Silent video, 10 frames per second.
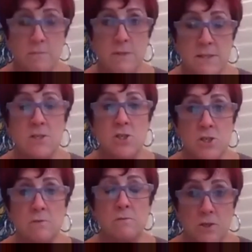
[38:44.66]
Since
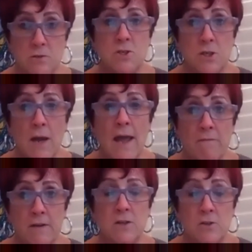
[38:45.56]
you do have
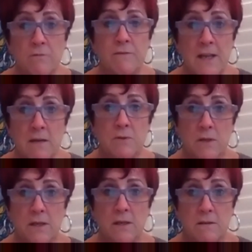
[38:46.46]
it in your family.